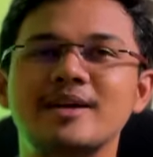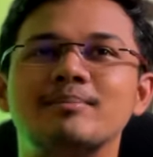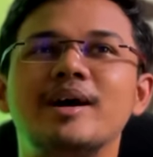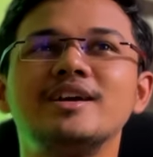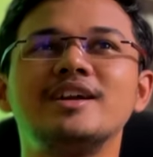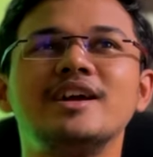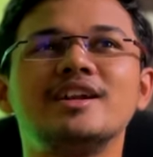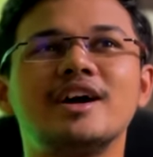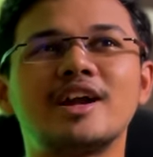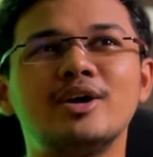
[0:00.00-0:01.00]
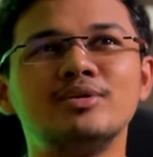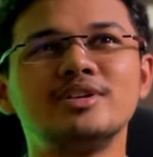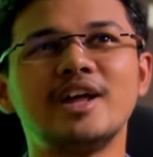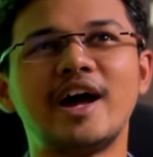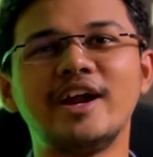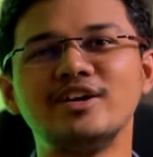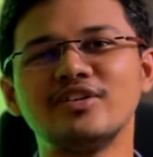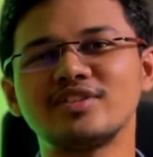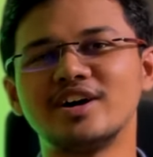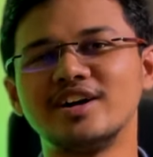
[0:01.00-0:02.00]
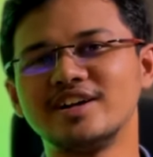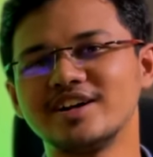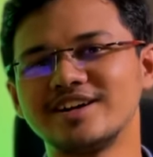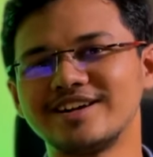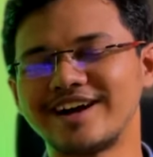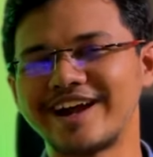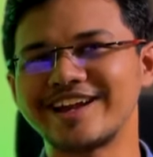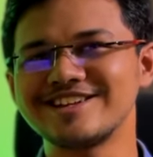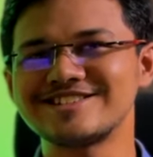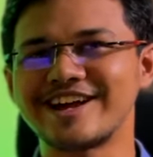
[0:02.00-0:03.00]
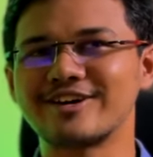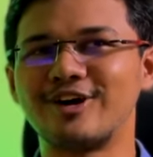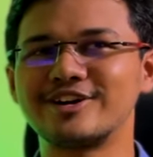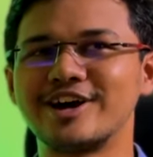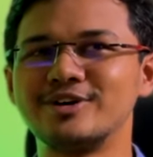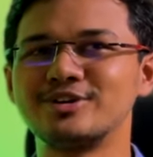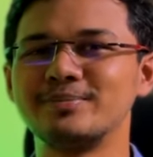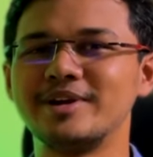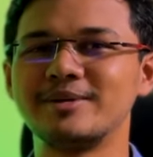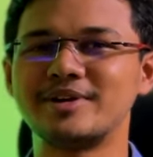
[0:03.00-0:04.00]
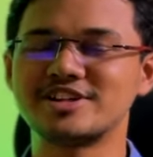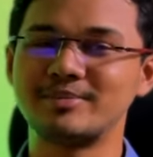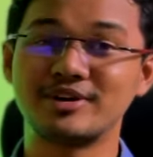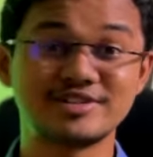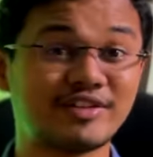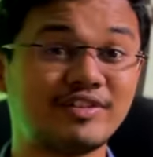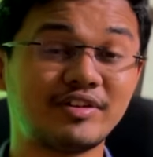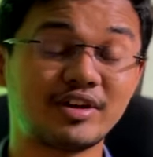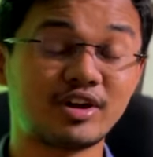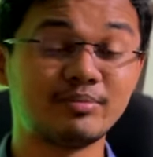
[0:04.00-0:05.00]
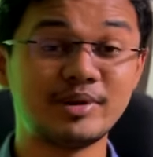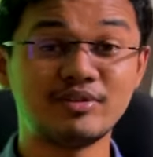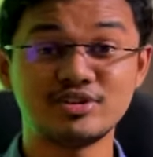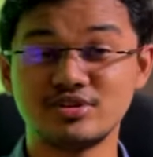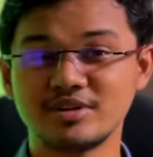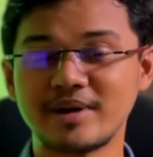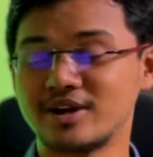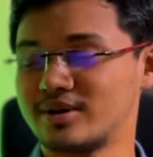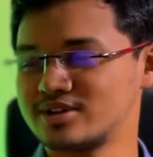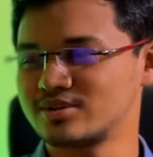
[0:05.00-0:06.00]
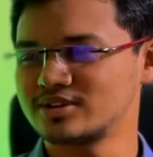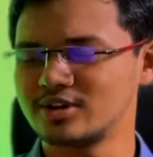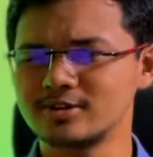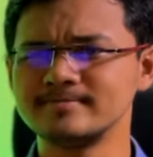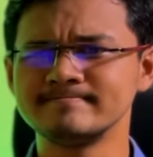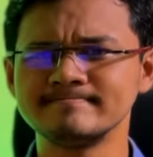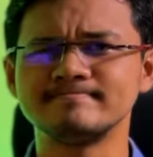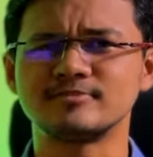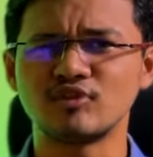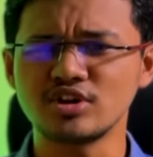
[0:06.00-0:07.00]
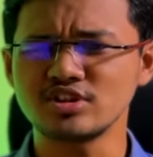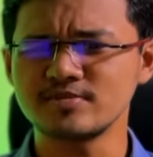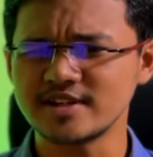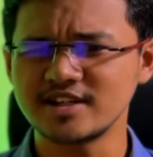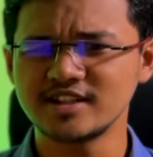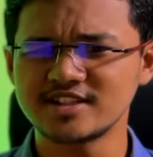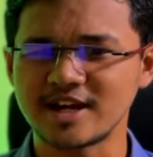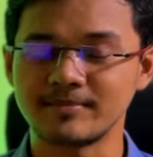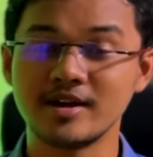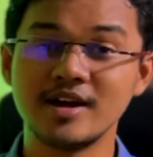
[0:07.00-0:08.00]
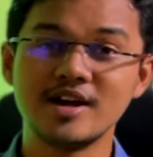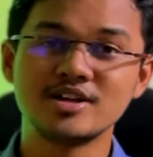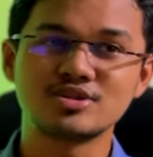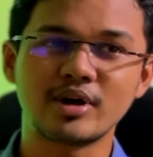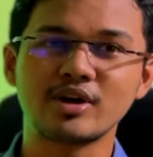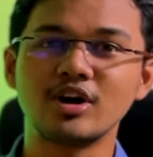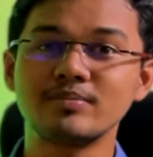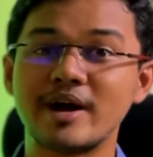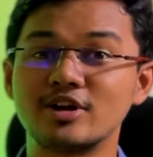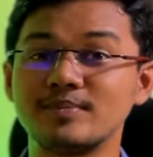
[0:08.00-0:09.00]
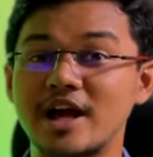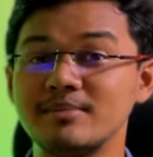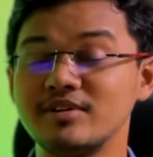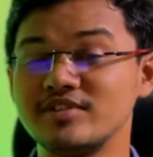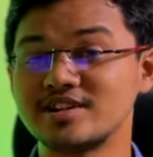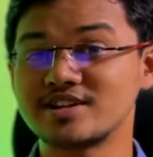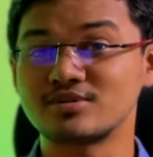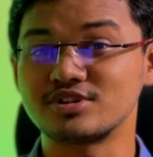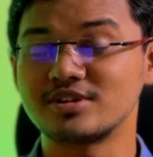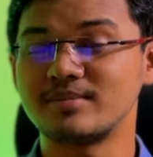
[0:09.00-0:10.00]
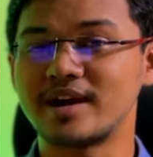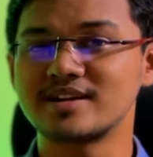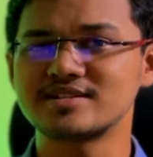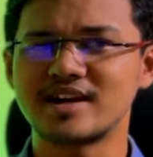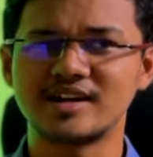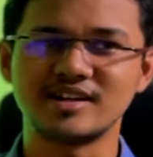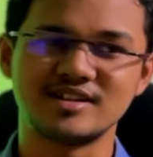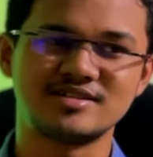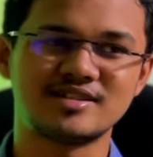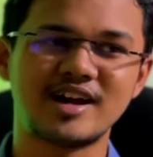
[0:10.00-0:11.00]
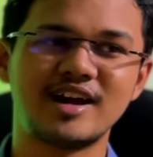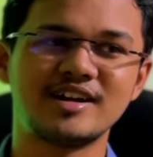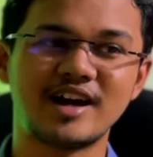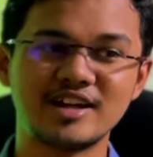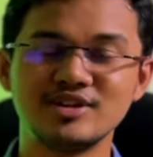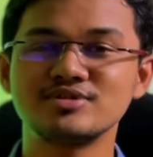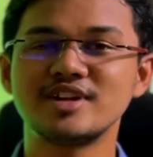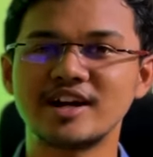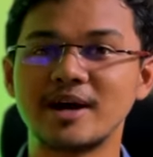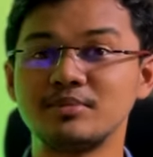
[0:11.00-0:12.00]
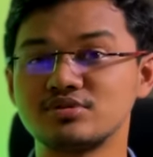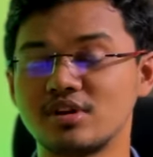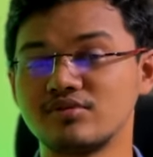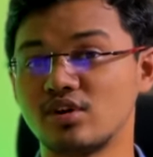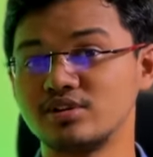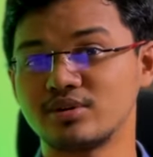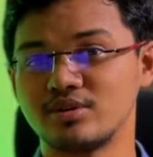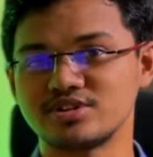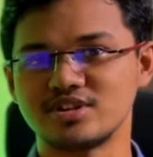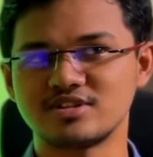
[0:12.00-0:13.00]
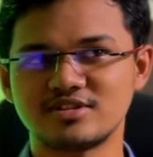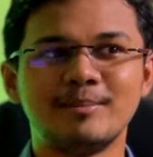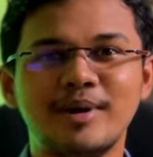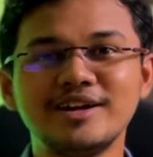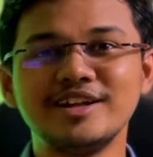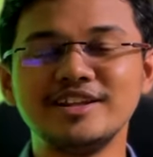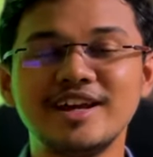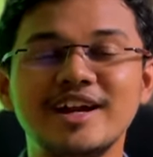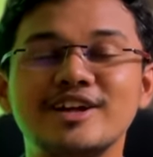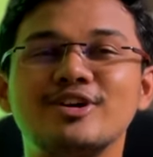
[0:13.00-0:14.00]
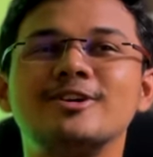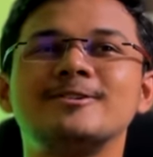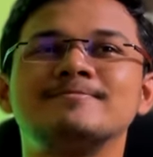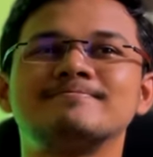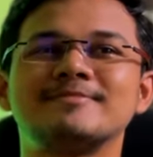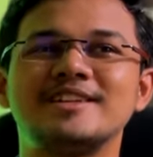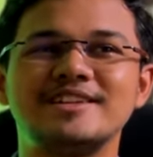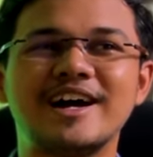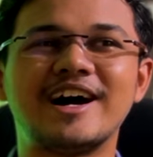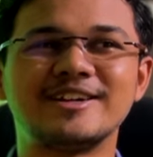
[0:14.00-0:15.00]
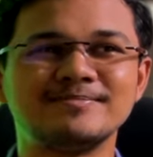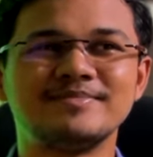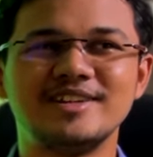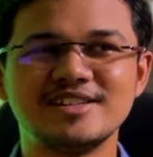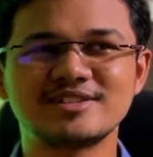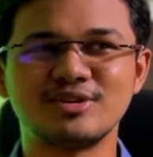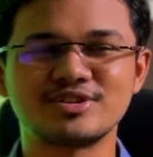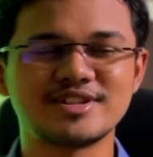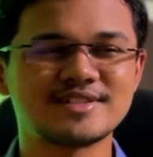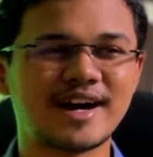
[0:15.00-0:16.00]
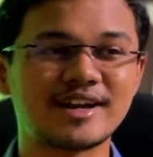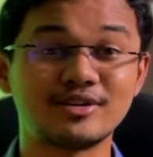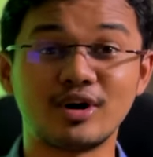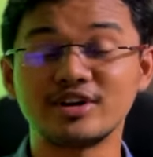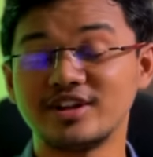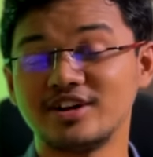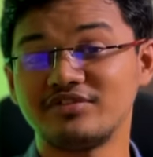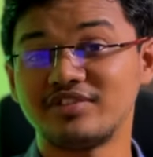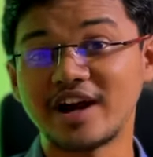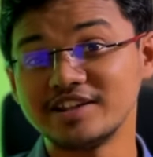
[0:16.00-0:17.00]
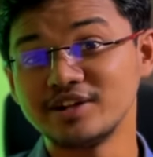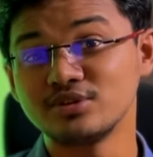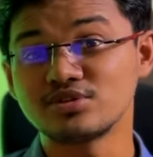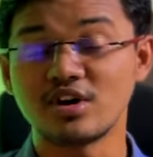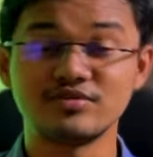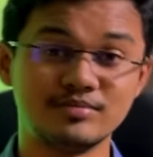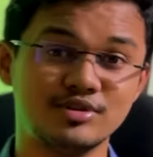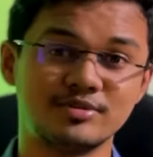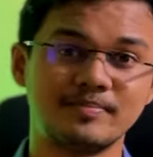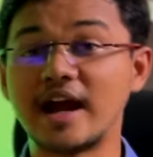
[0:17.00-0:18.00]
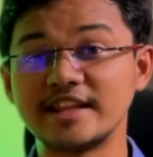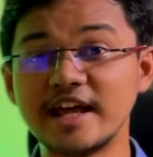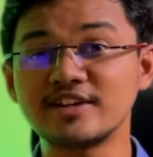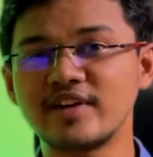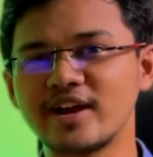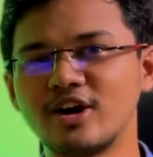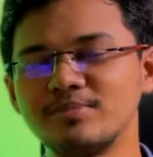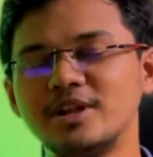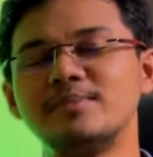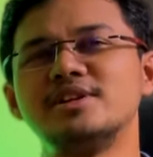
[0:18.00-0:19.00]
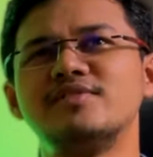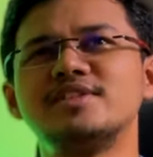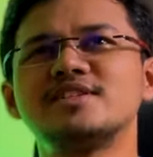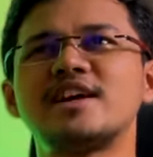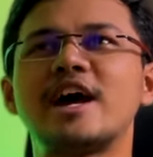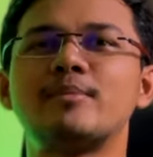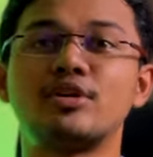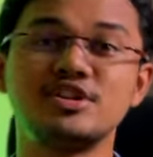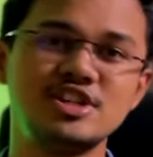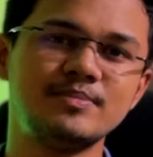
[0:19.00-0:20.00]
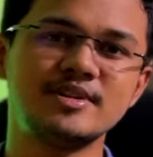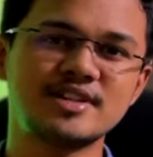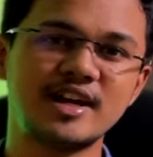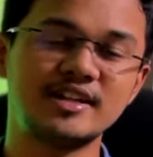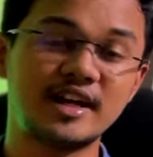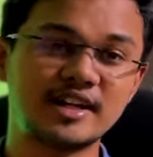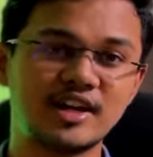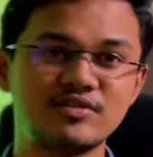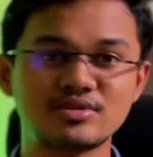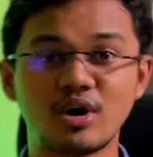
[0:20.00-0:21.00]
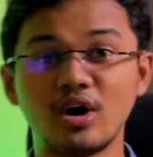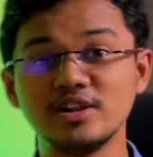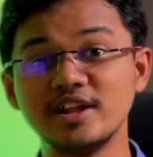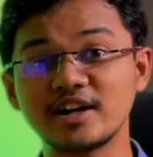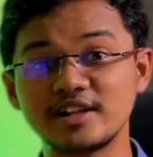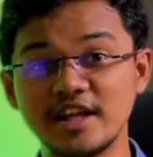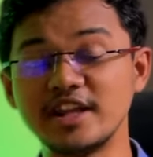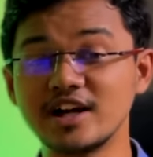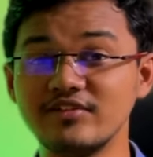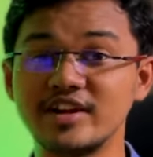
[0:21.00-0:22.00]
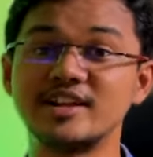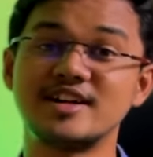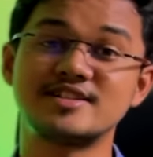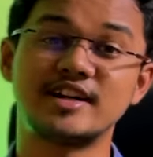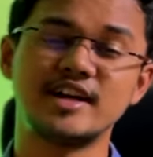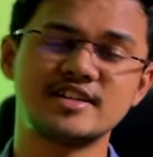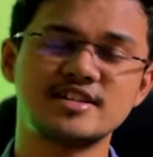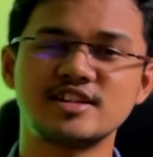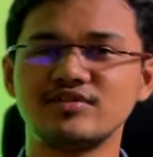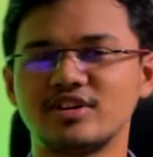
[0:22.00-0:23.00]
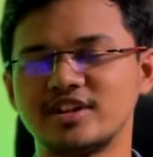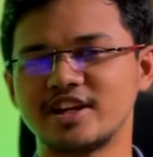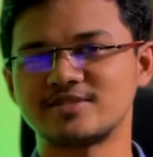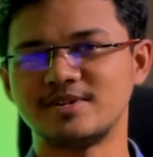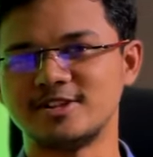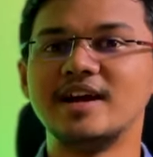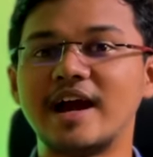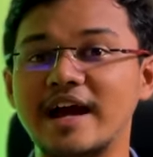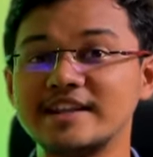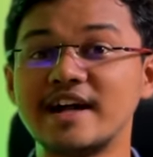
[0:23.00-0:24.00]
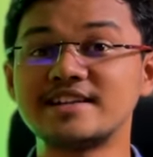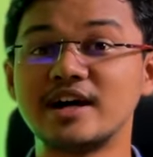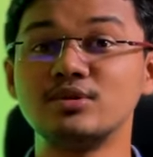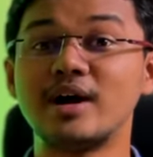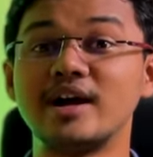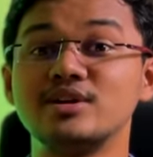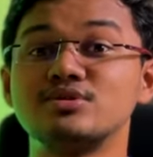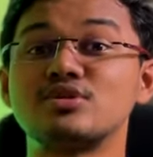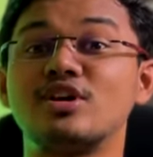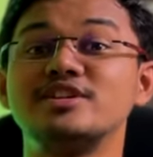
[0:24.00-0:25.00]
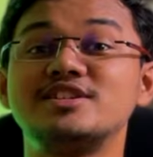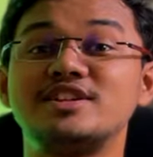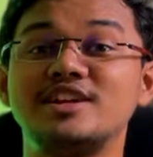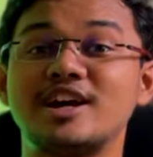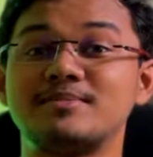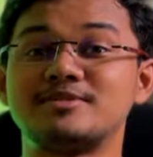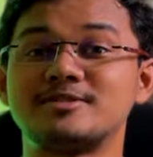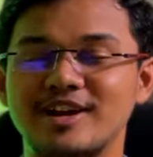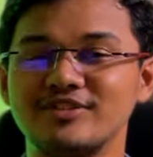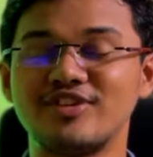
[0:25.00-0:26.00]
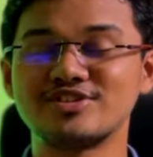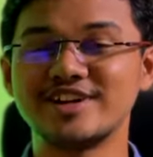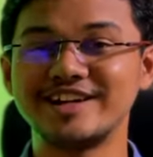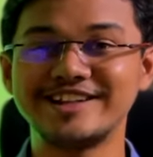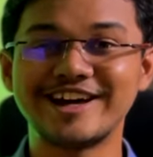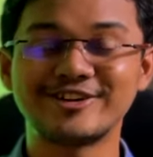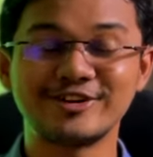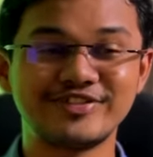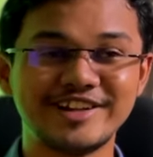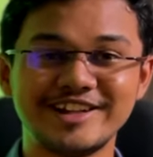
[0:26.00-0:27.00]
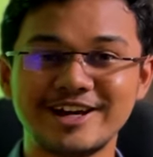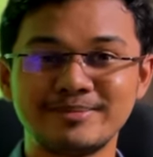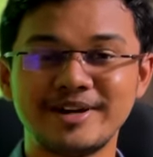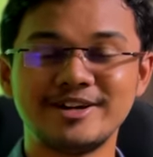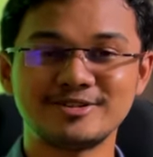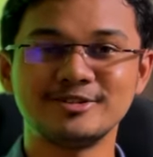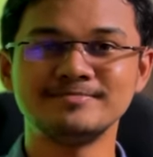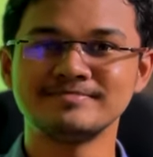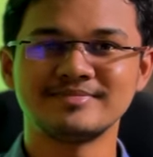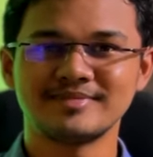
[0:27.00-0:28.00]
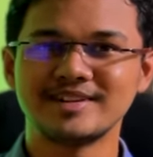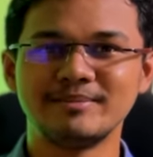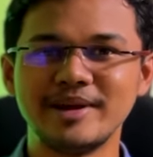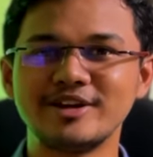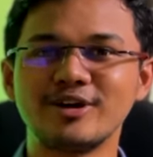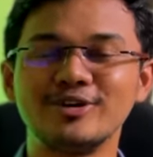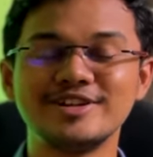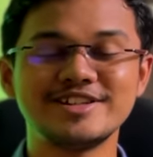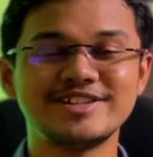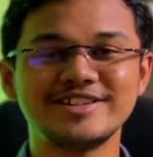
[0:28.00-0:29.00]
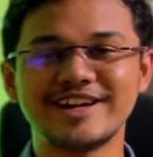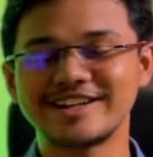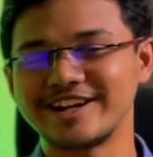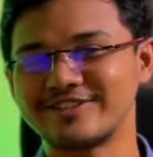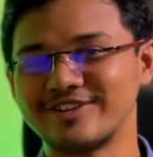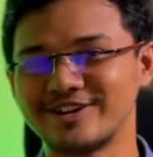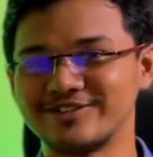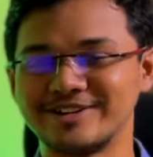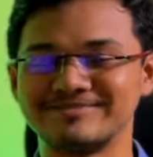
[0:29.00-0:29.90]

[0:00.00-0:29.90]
But in around the end of third year I guess I got down to peer pressure because everyone around me was using Marrow and so I thought Hmm, what's so special in this app? So I got Marrow Plan B which has question banks and tests and I used that app to solve all the questions. But in the end I thought yeah these questions are not enough i need to solve more and that's why i got prepg which is an app on a cheaper side that gives all the clinical vignettes that are essential for the next pg and that's how i use all these three apps unfortunately they are not free they are paid so make your own decision and get one of them